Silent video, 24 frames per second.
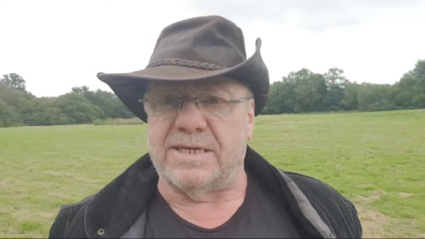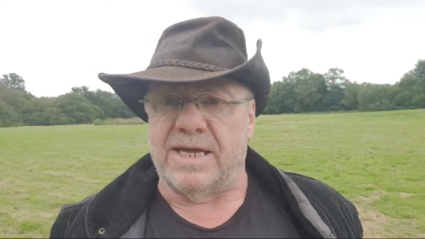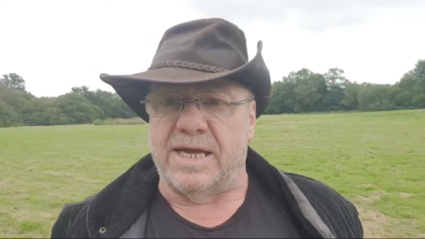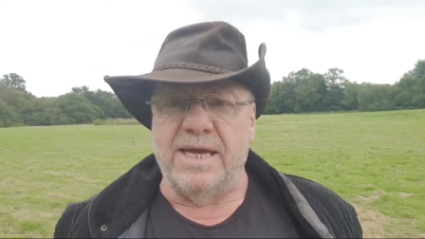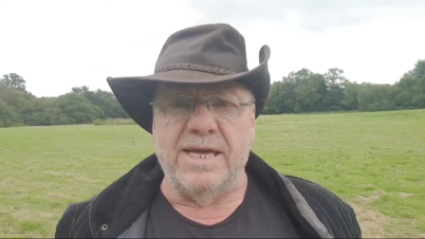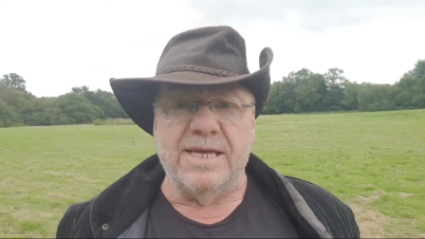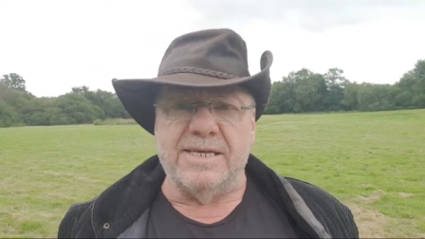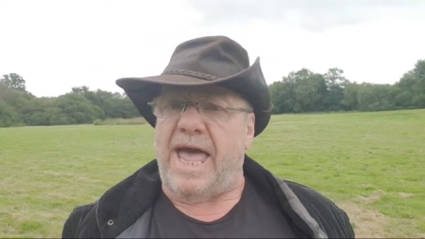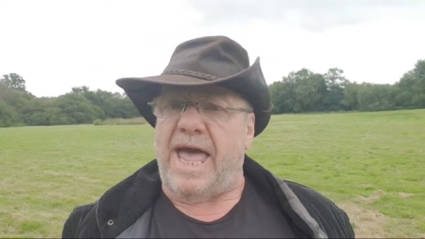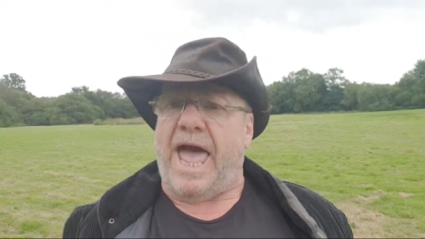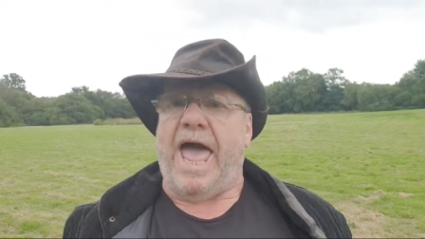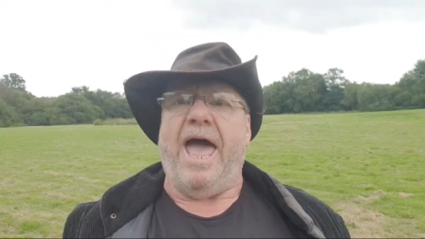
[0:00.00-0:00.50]

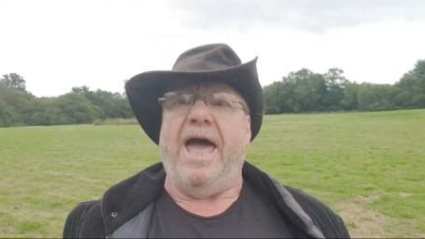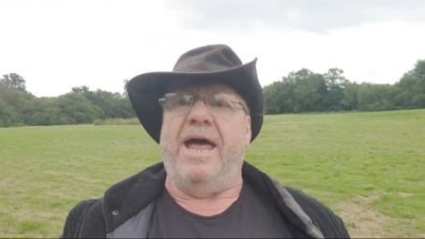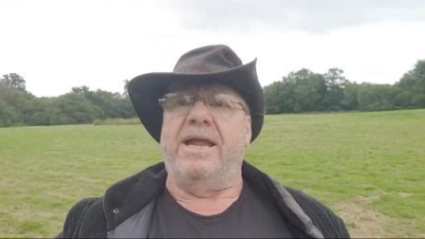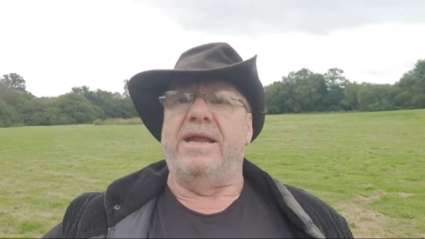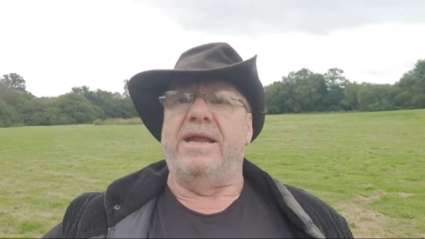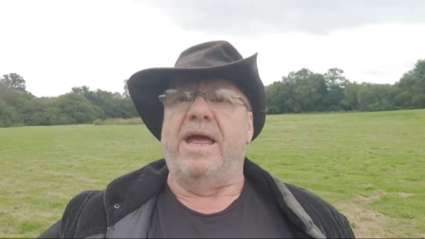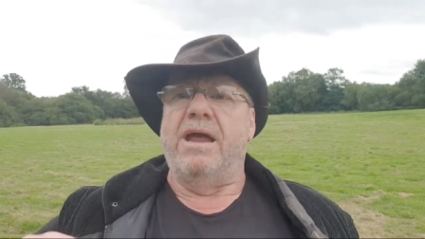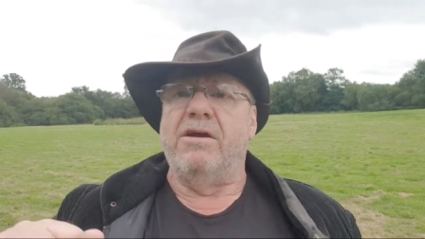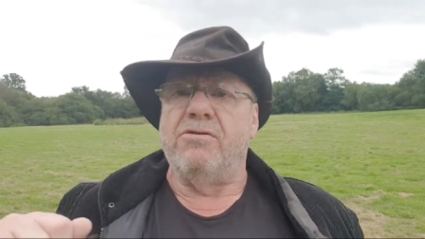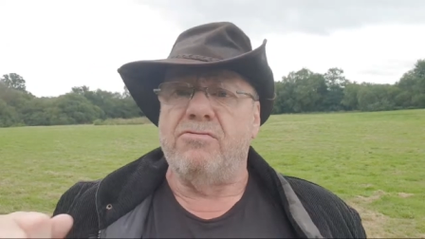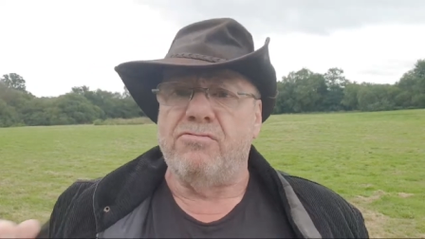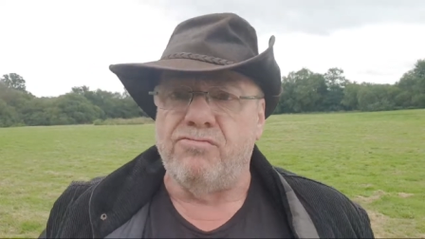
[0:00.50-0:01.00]
is an
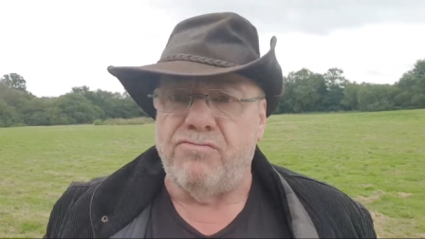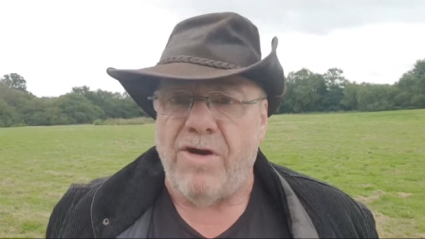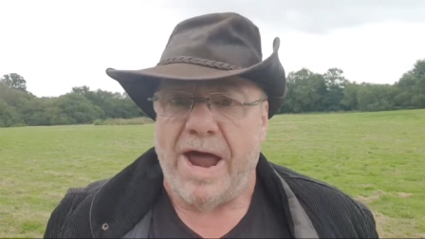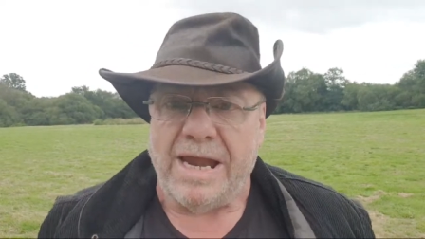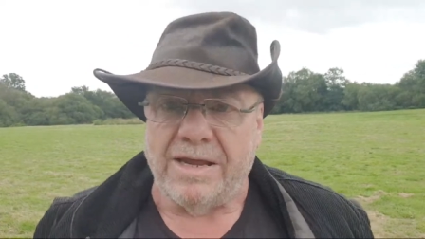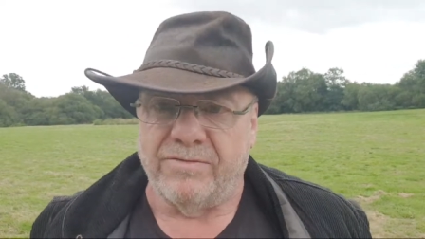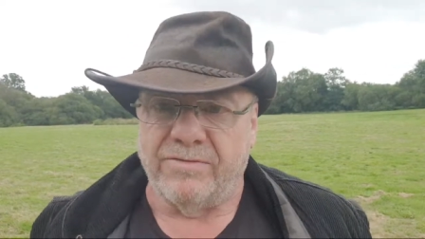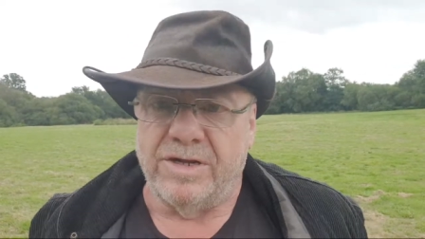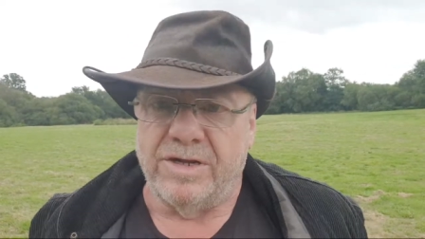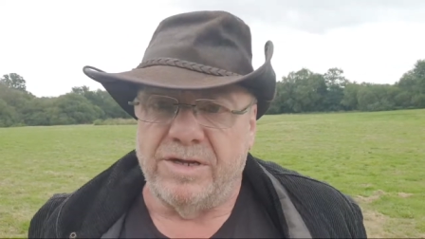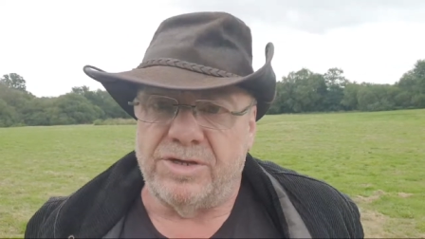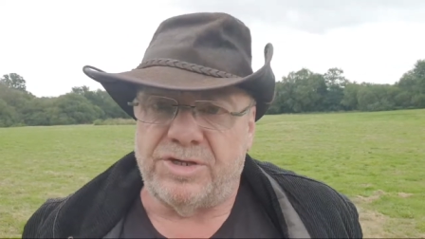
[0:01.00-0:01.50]

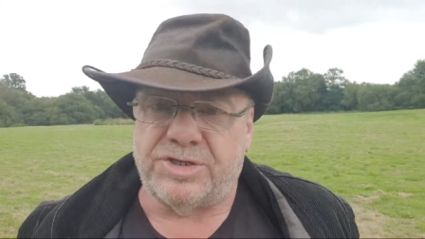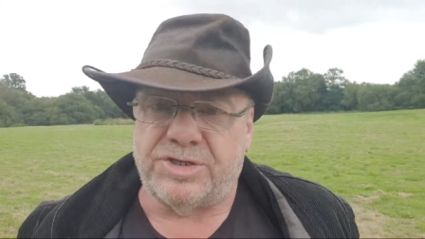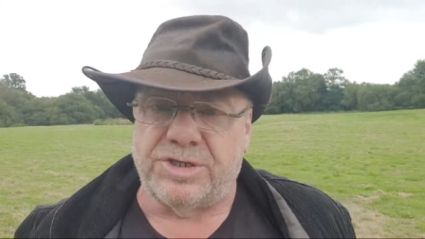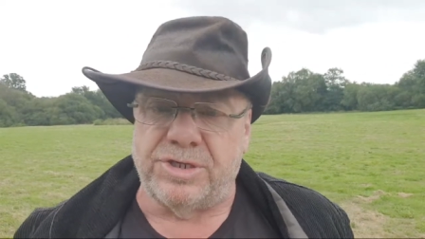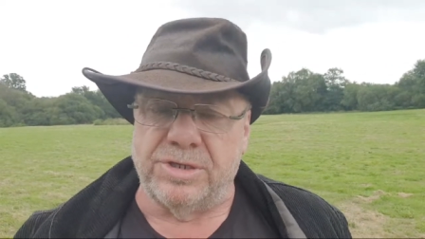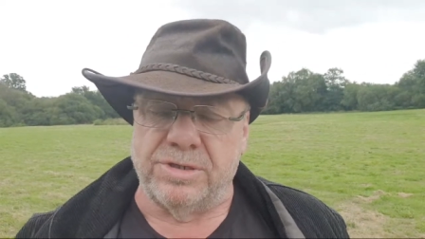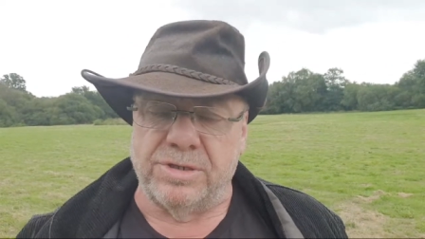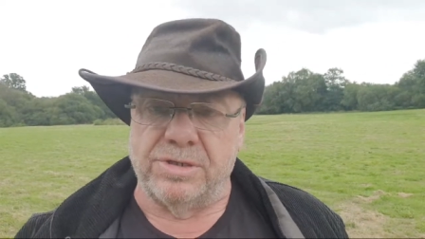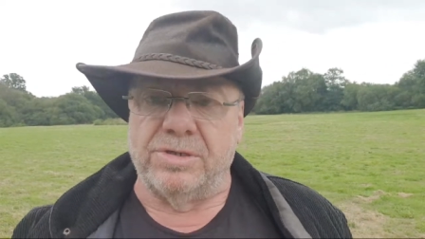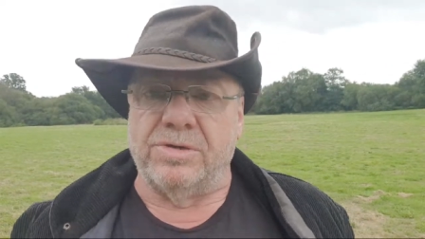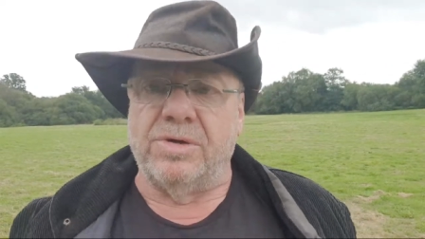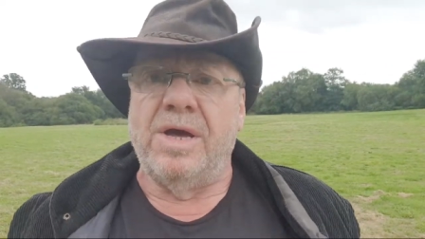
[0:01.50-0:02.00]
irrelevance
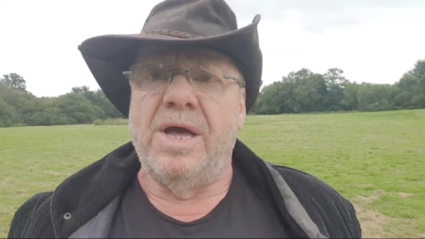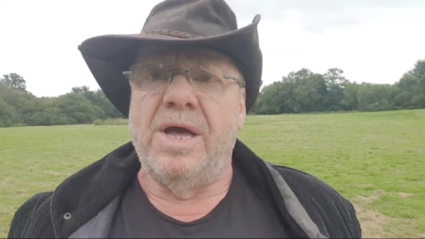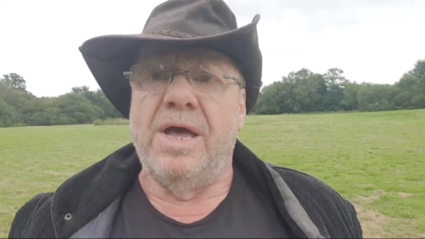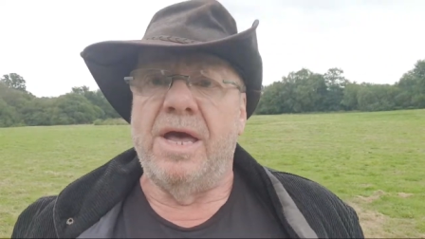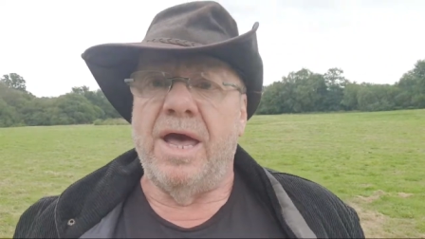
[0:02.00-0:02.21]
to